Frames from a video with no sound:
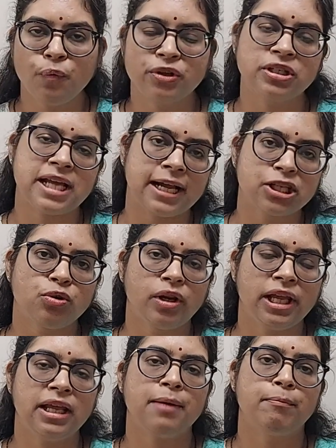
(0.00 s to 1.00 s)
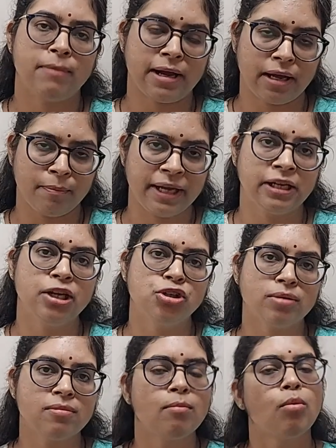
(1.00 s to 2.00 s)
which is actually a
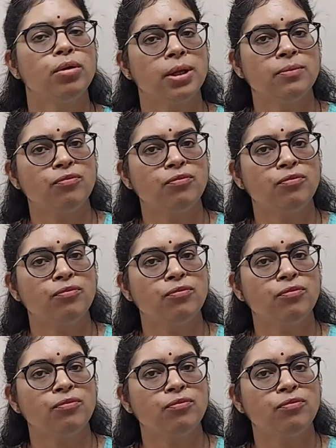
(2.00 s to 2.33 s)
magnesium ammonium